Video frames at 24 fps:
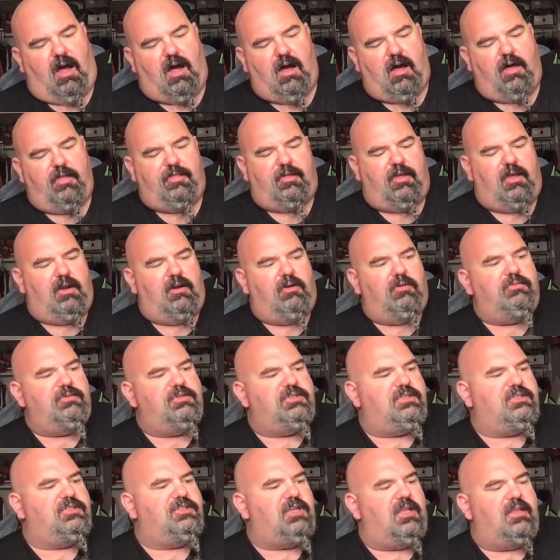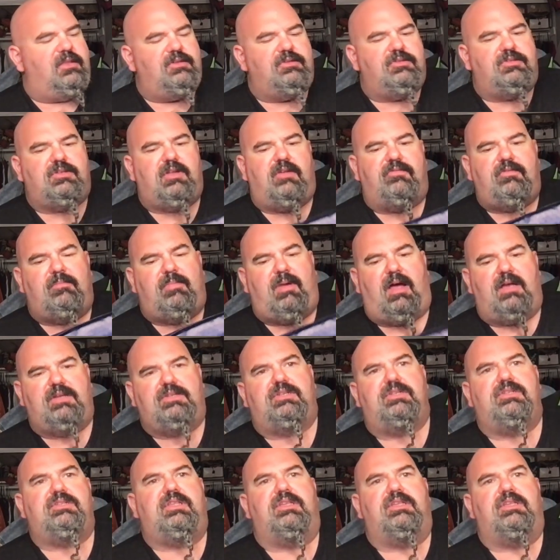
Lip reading: they don't send their stuff in boxes.